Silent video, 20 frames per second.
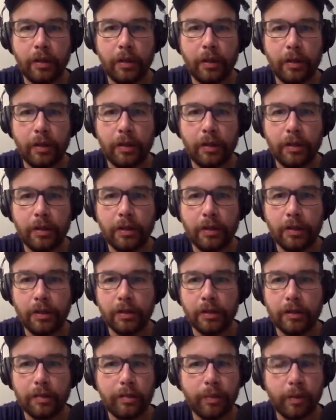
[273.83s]
and this is
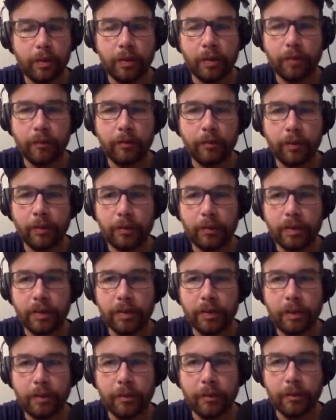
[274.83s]
just pulling from
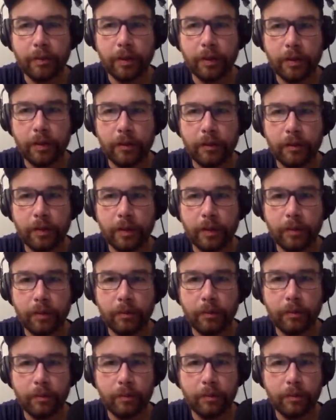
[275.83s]
some of the
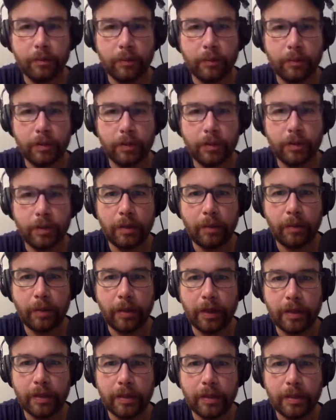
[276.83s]

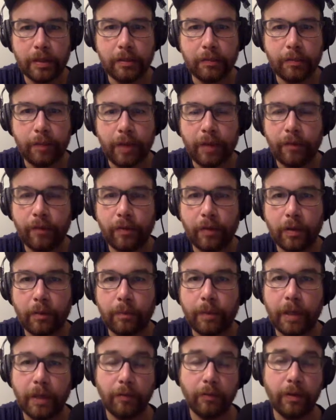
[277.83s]
subreddits is from the
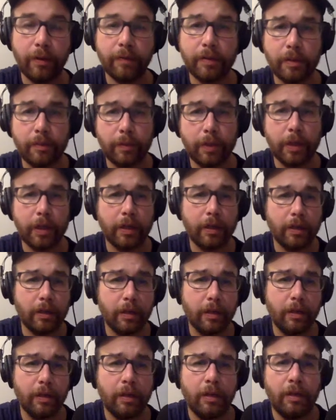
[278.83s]
Minecraft subreddit,
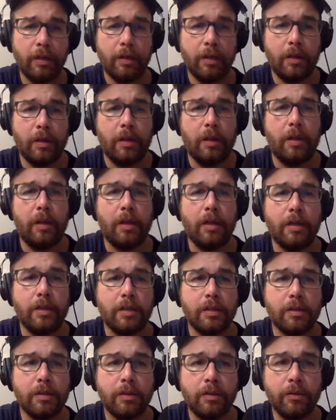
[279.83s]
and
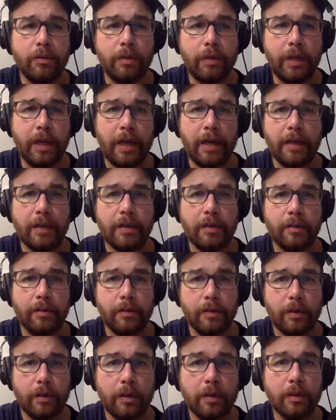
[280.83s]
so you get
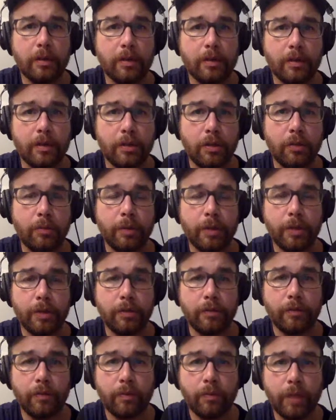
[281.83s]
uh, so much
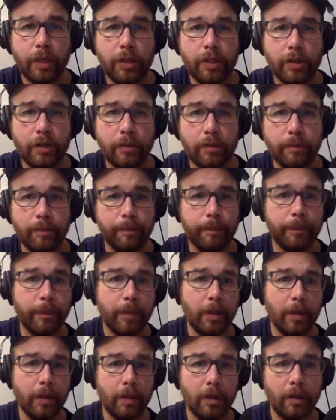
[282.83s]
information.
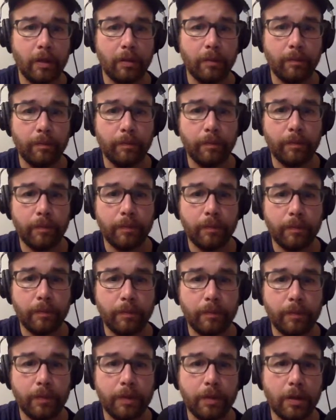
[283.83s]
Um,
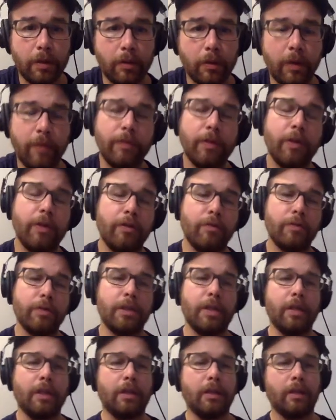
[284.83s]
so if you're
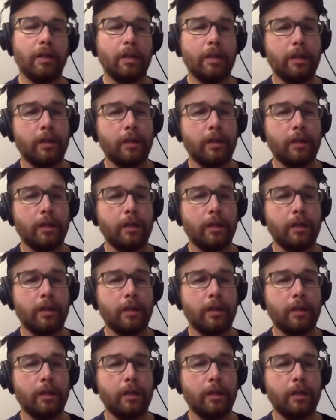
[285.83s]
interested